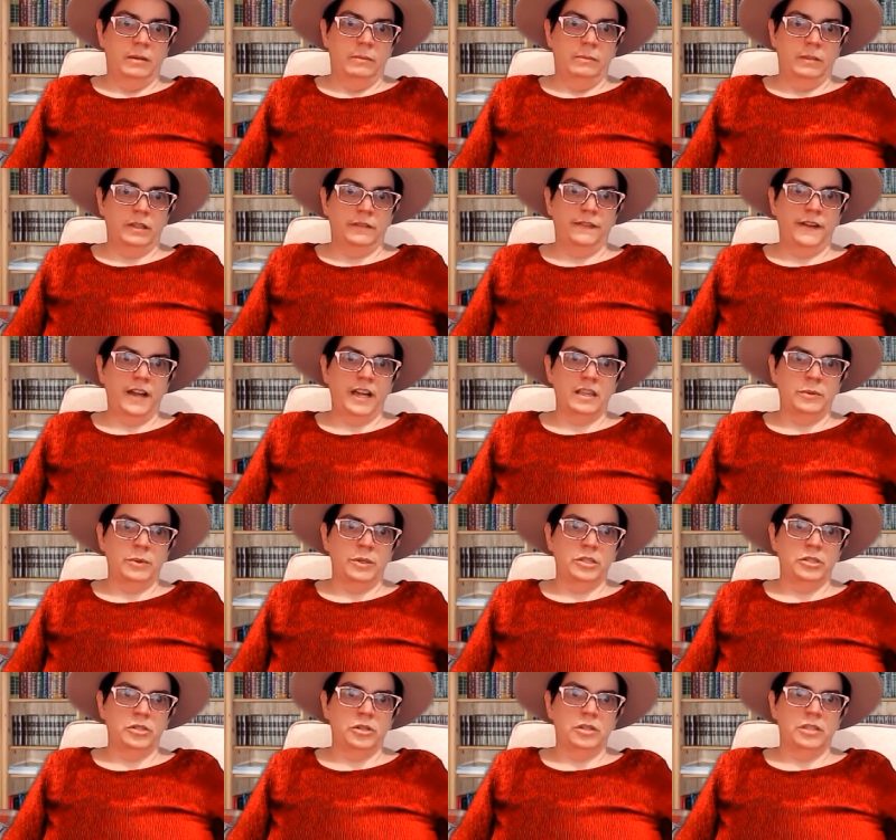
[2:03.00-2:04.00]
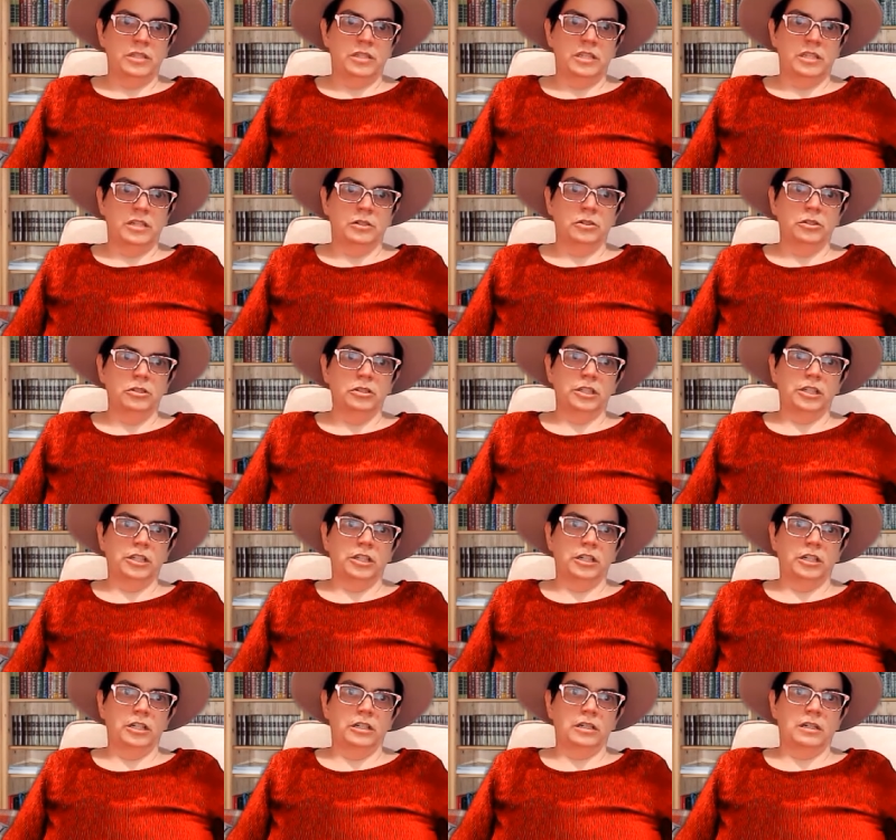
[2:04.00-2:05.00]
But the fact that we saw the scene
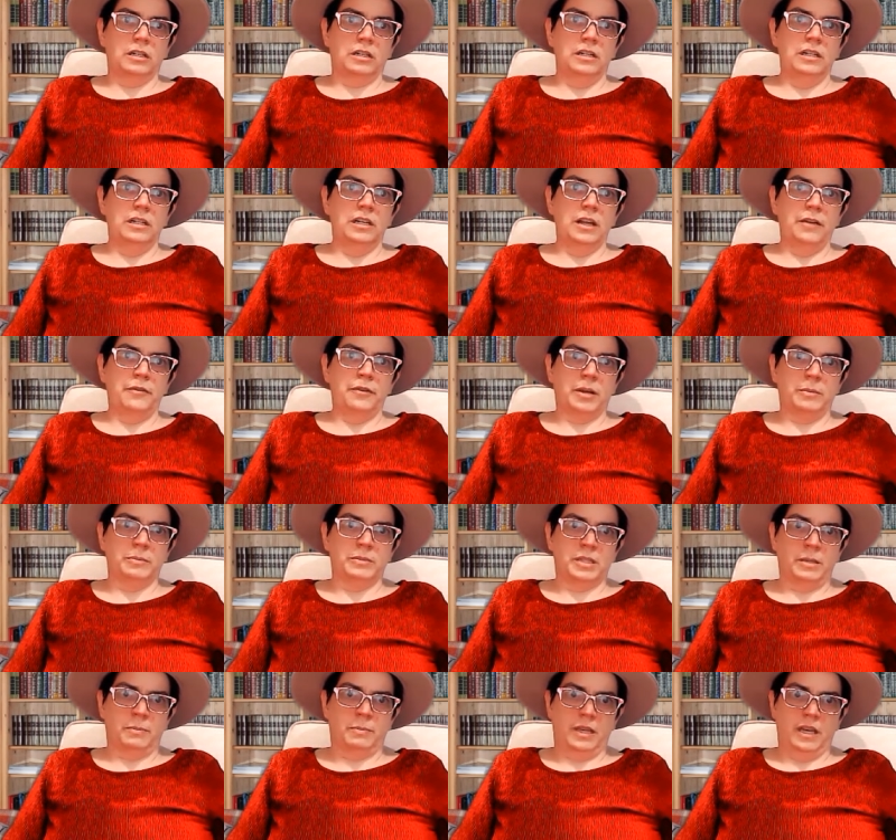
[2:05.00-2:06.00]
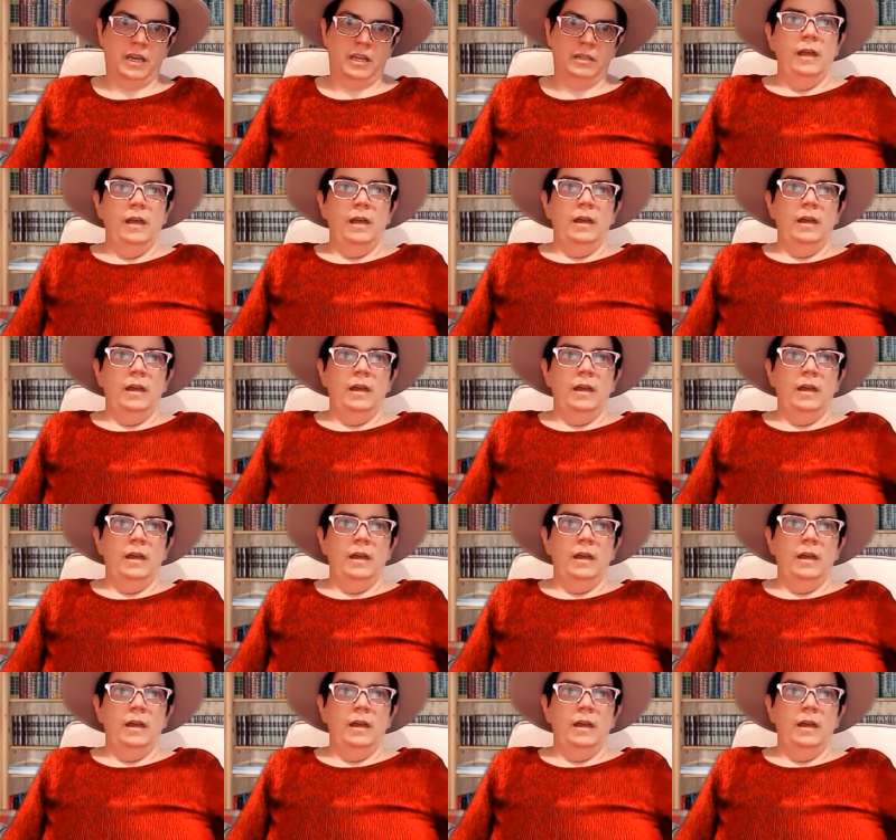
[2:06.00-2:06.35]
earlier never comes up again.